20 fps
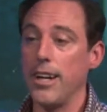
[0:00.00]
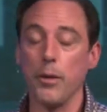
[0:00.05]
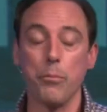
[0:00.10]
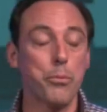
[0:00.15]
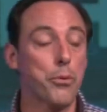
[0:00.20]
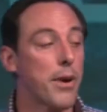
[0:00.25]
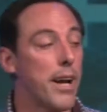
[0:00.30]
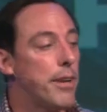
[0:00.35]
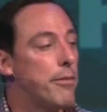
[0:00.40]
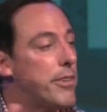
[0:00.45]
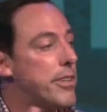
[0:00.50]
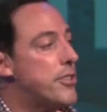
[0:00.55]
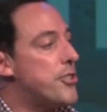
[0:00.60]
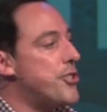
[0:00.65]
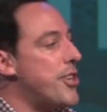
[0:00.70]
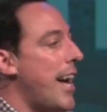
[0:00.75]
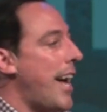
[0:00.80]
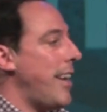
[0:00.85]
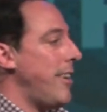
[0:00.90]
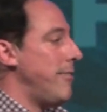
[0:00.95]
on a
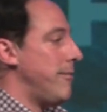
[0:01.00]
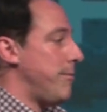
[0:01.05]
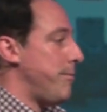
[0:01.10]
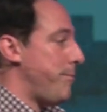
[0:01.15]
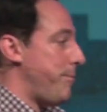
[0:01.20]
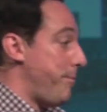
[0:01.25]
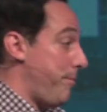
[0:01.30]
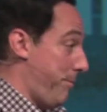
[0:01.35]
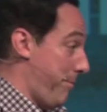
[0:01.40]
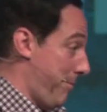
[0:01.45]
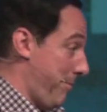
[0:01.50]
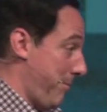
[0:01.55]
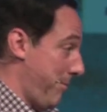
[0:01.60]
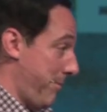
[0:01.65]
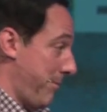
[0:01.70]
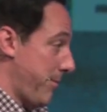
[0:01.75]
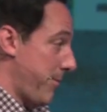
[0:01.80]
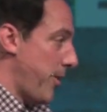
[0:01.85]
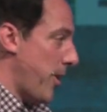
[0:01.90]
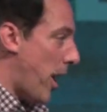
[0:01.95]
private jet.
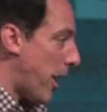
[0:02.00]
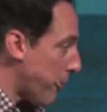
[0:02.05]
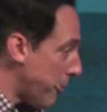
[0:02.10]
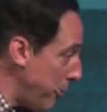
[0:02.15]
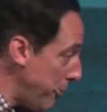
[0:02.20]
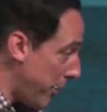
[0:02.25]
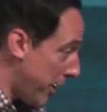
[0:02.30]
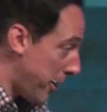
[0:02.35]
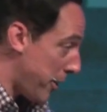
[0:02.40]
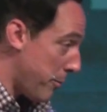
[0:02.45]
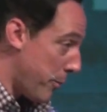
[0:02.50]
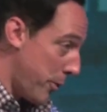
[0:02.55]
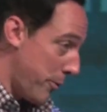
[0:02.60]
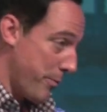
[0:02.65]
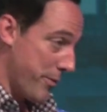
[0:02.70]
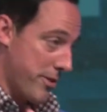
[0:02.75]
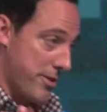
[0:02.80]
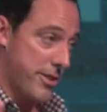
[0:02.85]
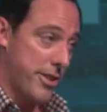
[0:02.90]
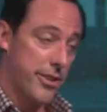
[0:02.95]

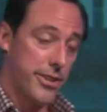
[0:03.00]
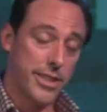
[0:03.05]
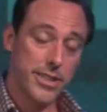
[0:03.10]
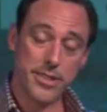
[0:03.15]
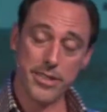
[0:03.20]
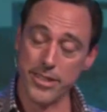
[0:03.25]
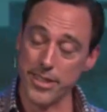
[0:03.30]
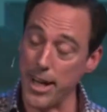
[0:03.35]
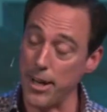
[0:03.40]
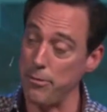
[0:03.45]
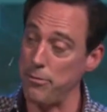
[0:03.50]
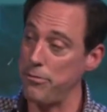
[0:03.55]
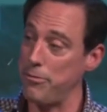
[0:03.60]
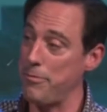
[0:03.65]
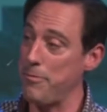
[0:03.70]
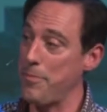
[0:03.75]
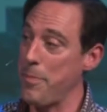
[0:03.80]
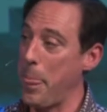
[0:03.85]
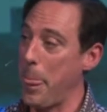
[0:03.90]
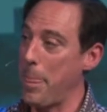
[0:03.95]
Non-refundable, serious
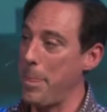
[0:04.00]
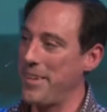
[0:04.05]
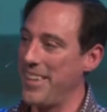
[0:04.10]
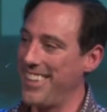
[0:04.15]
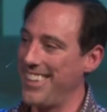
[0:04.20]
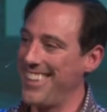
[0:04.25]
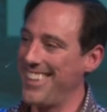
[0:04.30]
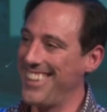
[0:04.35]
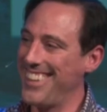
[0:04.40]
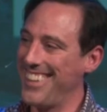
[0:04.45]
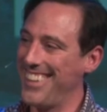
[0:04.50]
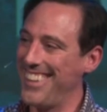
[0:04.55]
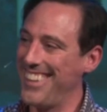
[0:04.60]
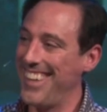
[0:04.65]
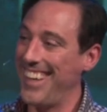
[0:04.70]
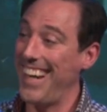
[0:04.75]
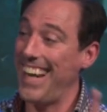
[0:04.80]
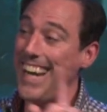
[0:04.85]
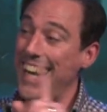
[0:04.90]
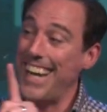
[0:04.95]
stuff.
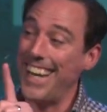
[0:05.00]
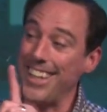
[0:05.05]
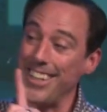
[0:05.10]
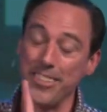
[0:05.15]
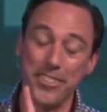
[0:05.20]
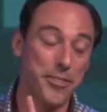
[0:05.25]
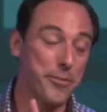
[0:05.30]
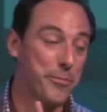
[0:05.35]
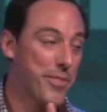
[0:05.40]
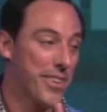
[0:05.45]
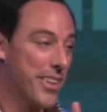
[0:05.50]
And